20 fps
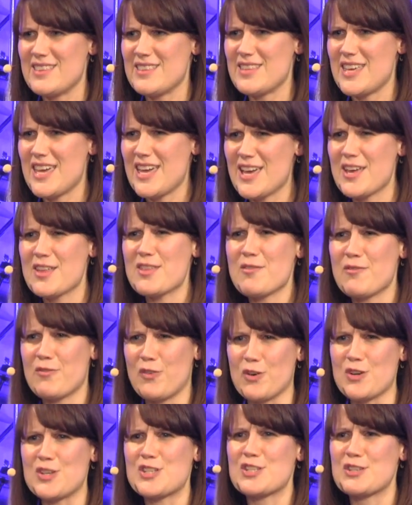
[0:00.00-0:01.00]
Hear the
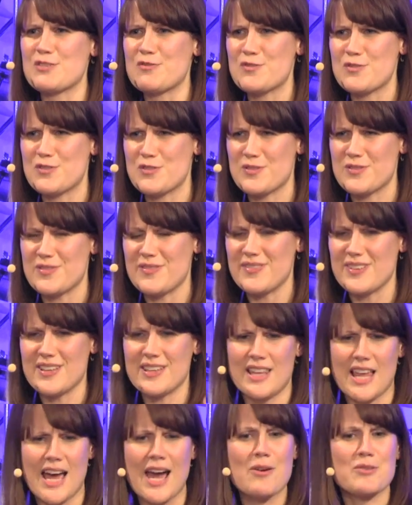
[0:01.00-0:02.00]
voice of
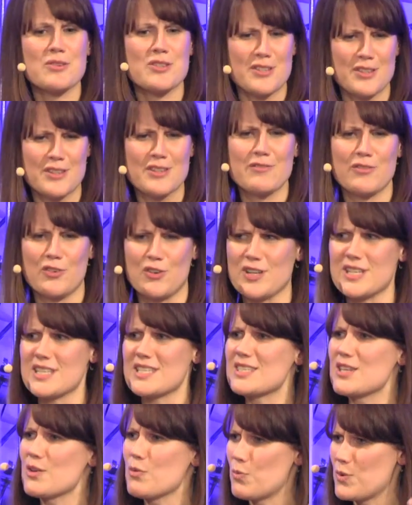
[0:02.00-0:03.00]
louder than the voice
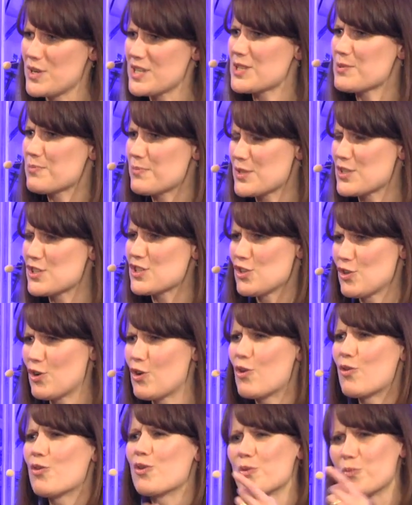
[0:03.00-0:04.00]
that whispers
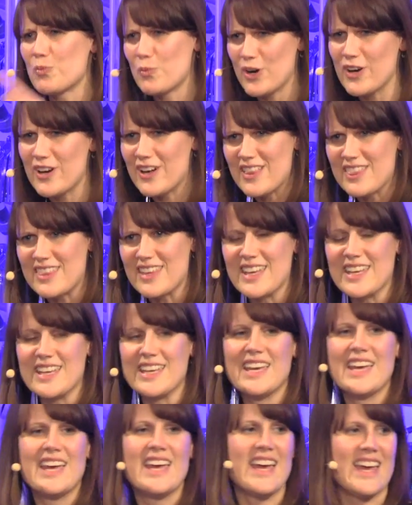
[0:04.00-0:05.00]
you're unworthy.
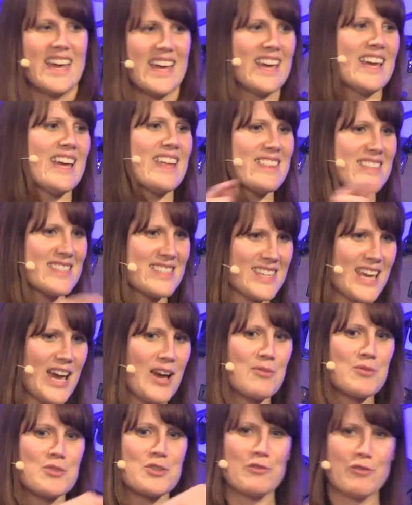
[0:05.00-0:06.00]
Hear the
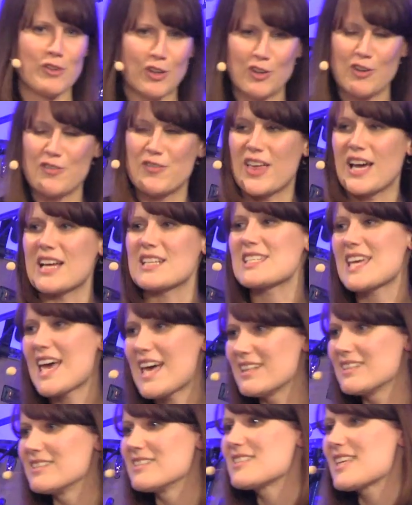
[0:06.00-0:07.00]
sound of love that
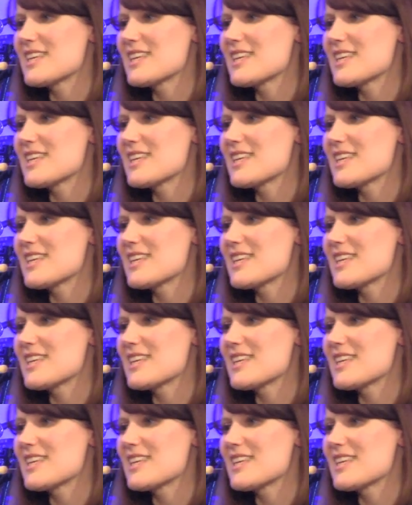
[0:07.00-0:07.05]
tells